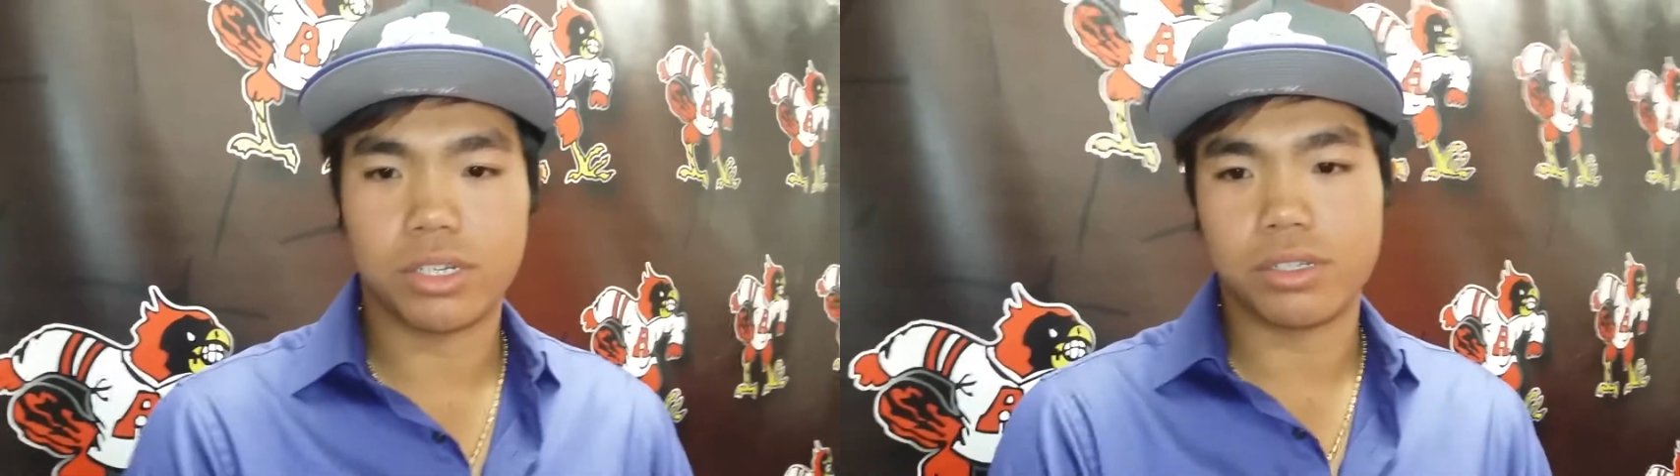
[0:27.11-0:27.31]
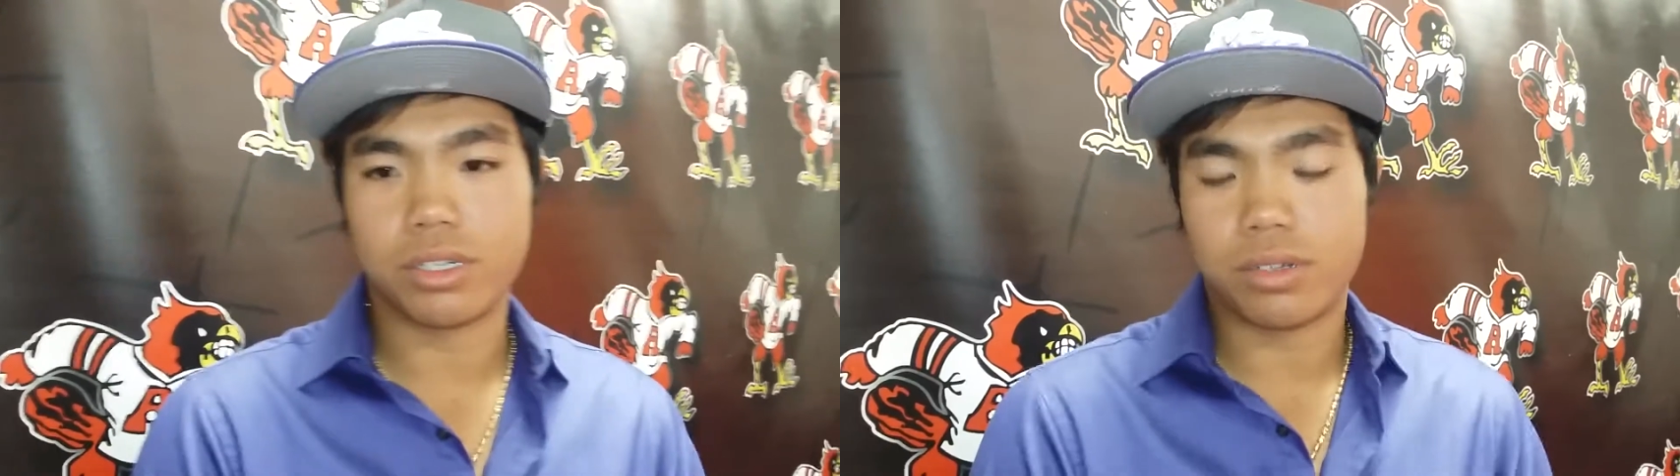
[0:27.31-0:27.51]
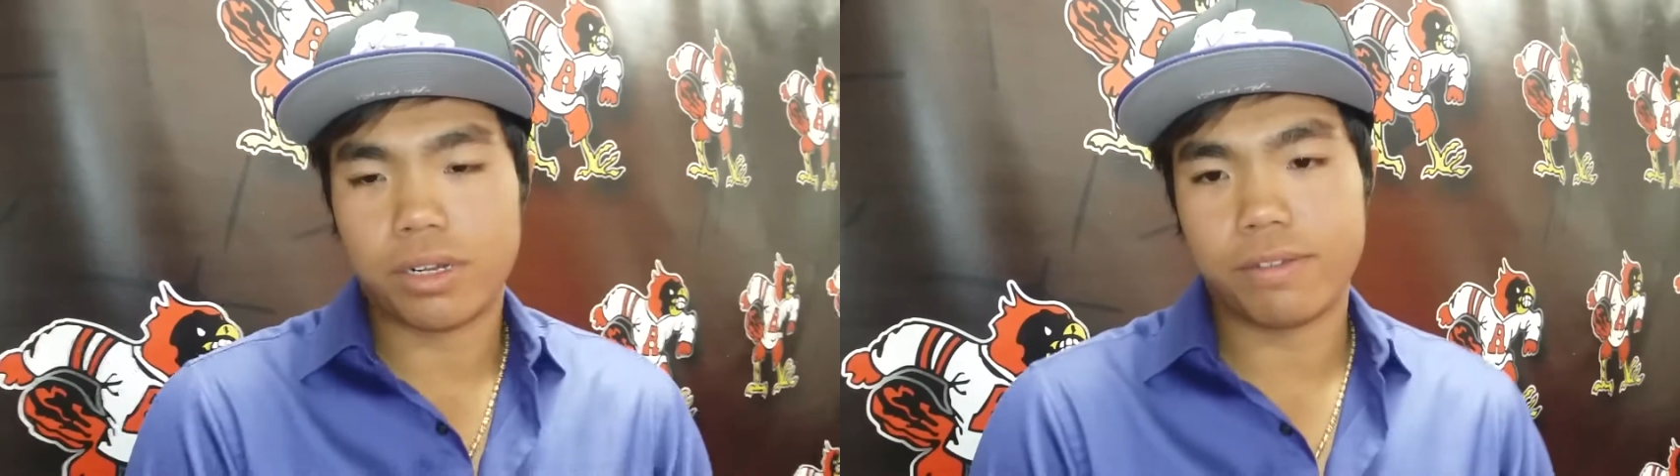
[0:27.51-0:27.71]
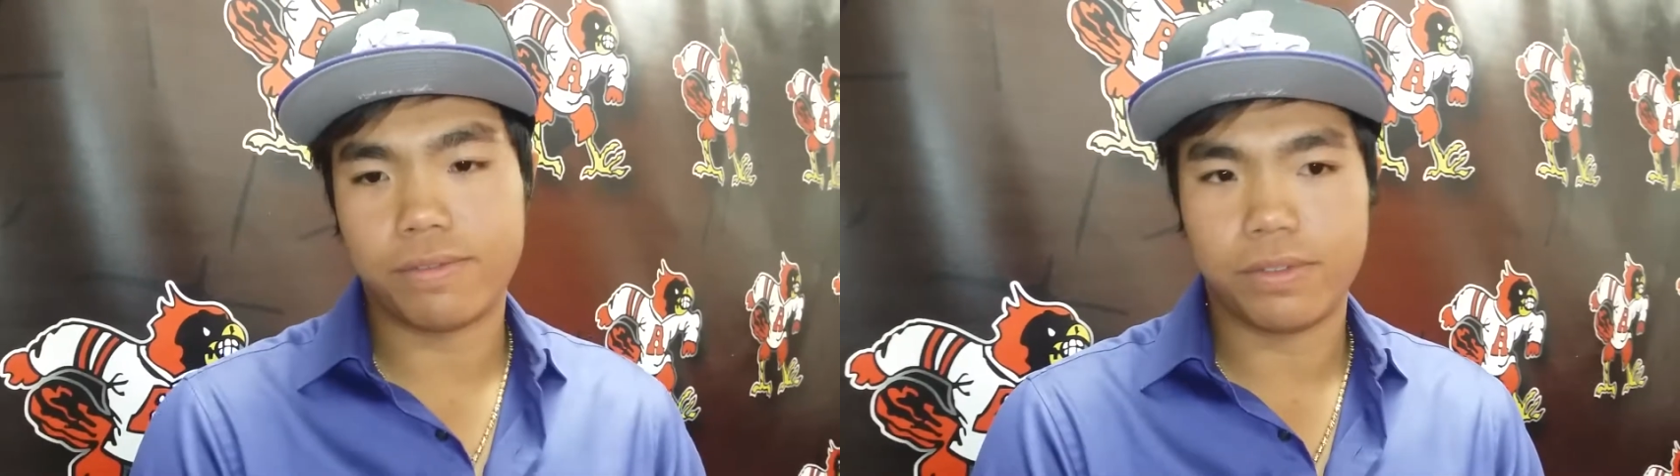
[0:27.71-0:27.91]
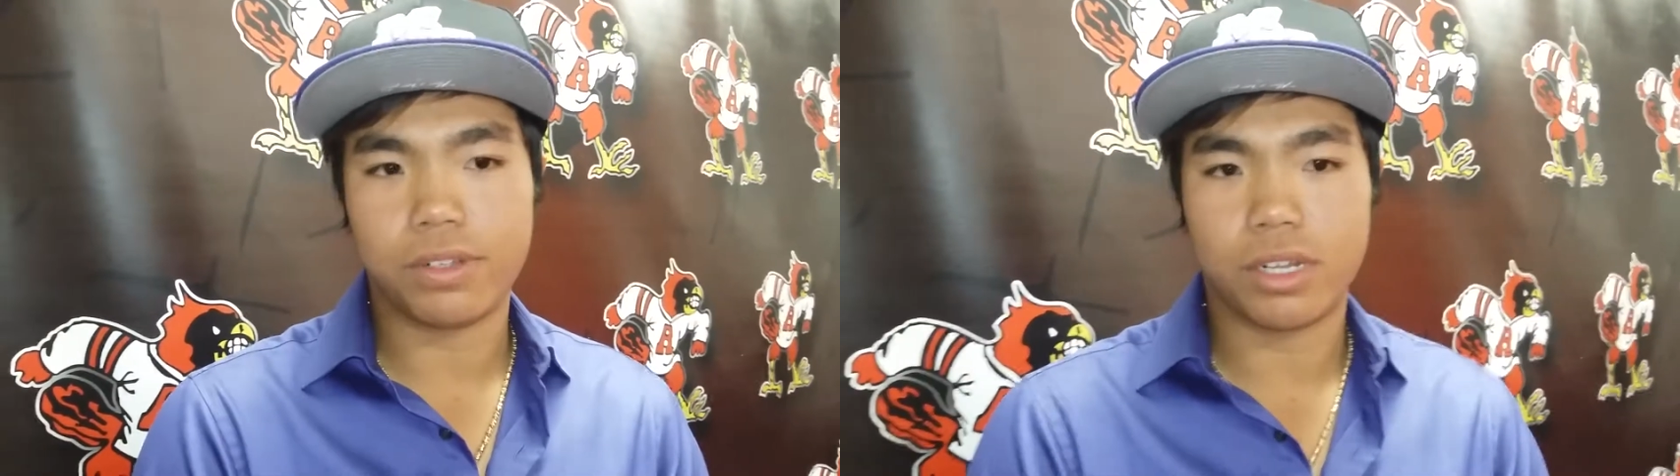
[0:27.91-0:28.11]
so you know I
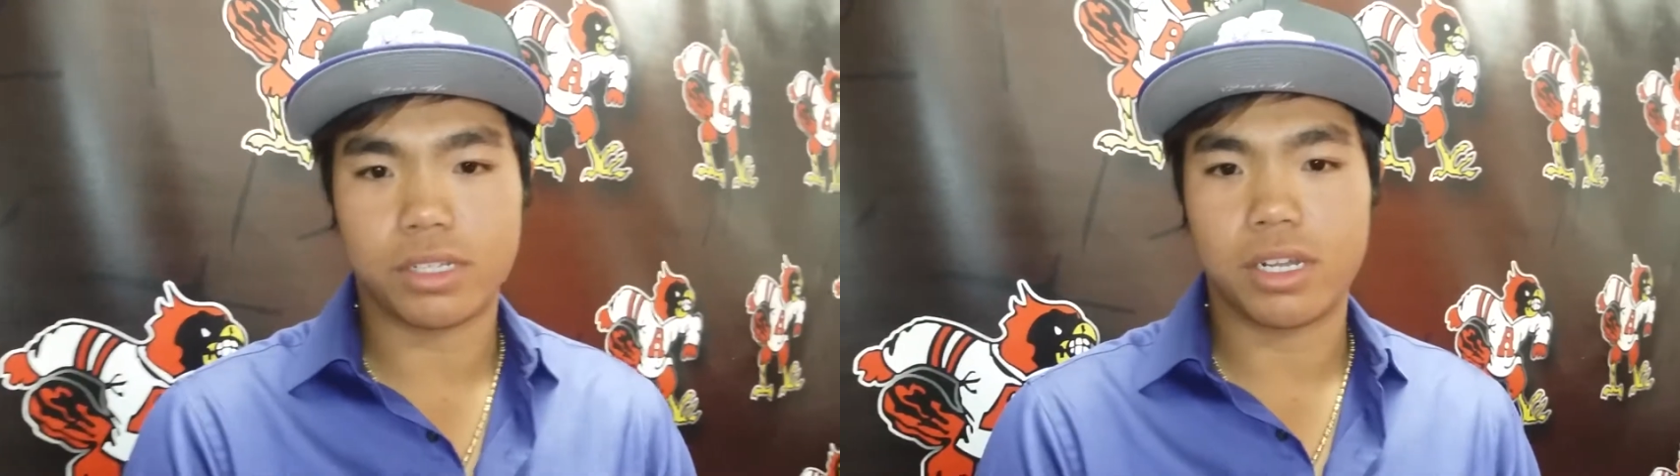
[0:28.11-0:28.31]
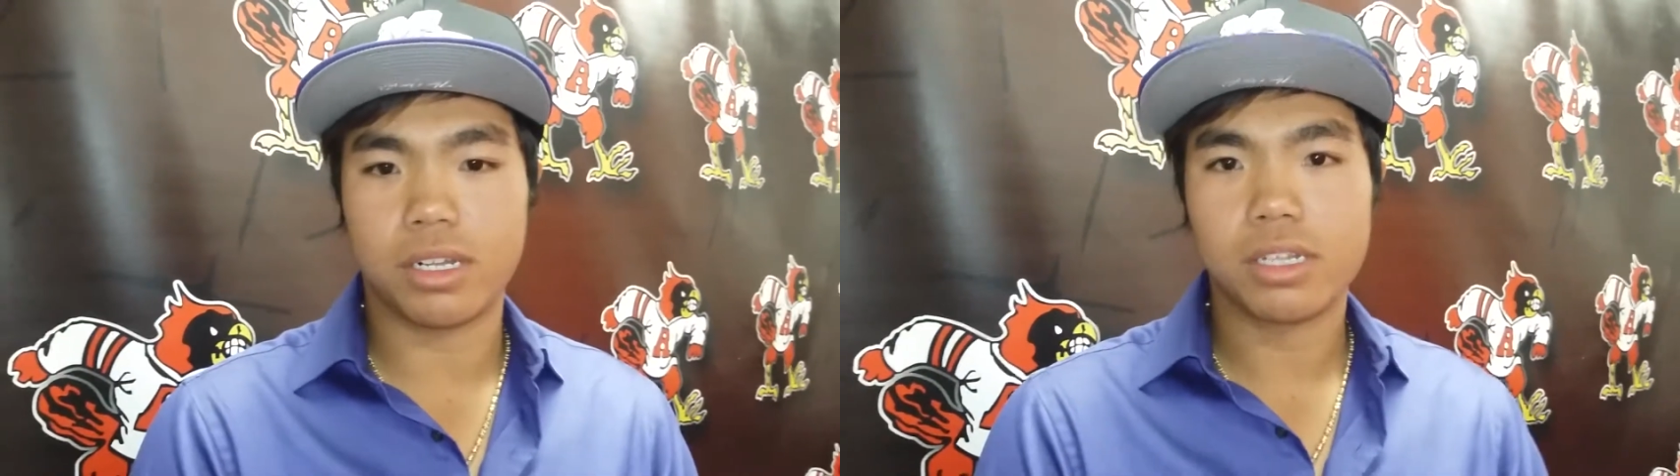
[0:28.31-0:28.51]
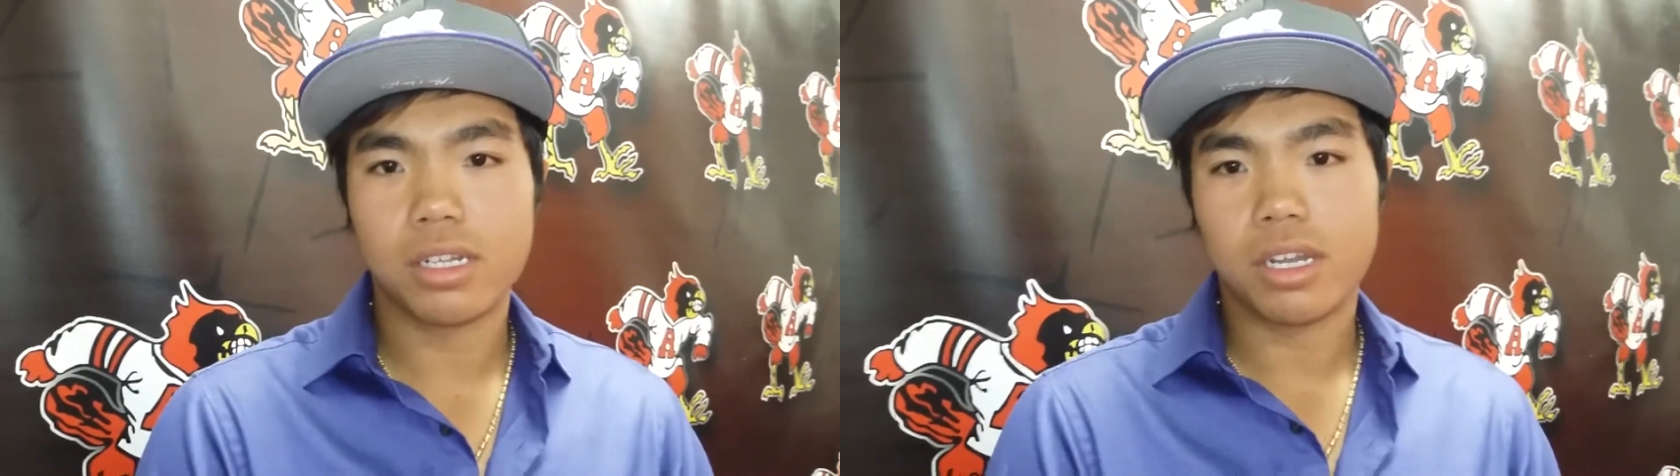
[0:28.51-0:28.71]
feel like that.